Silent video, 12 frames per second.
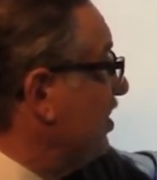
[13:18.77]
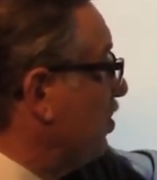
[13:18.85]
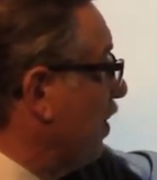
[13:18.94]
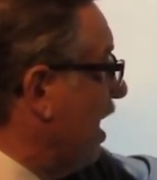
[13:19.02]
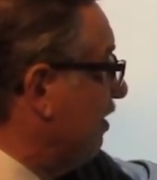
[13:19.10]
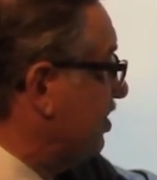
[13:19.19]

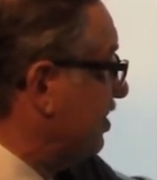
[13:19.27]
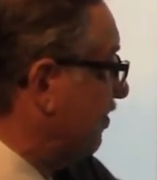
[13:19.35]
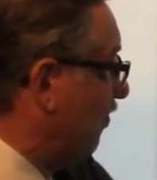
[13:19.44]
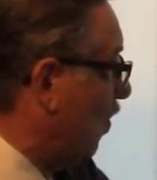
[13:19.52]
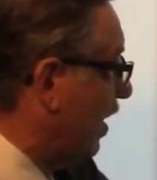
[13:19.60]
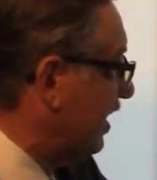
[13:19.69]
So we have
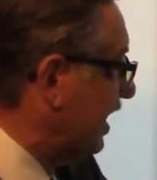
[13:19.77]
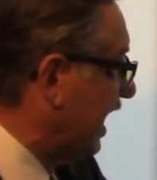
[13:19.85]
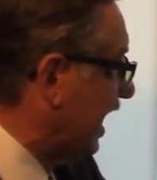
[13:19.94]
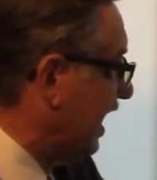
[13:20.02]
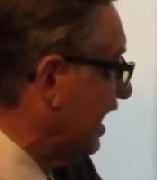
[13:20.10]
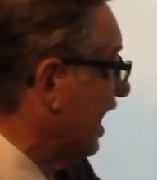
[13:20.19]

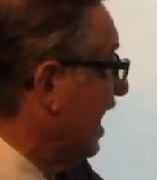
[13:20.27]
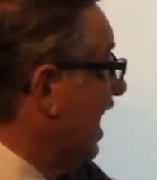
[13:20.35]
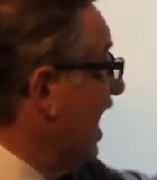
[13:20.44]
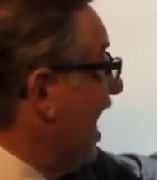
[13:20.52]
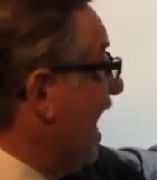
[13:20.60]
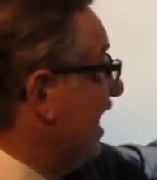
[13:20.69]
14,
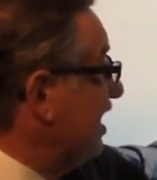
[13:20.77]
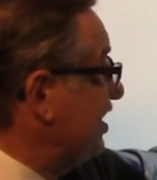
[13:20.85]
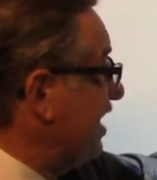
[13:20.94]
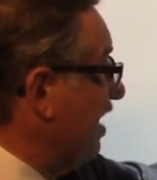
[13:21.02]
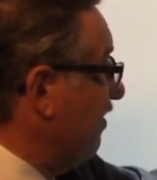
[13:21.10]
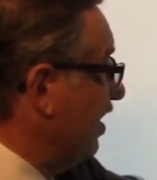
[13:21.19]
and
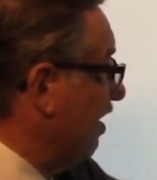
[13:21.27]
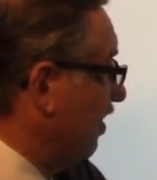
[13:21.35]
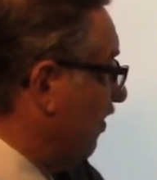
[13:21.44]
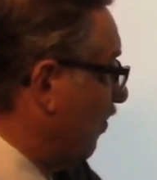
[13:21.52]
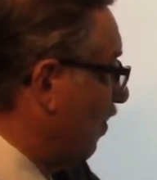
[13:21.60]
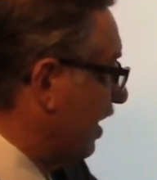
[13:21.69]
7 of
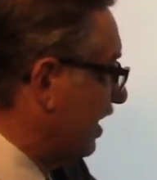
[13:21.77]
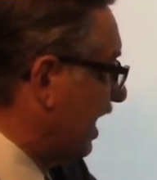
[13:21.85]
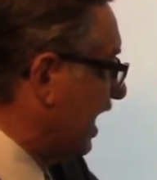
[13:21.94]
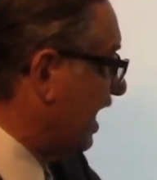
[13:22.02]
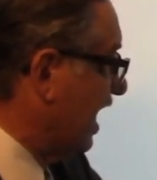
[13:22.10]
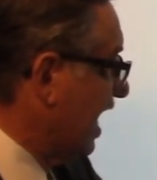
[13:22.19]
the
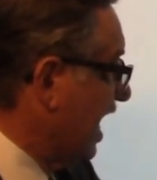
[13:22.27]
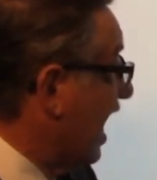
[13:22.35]
14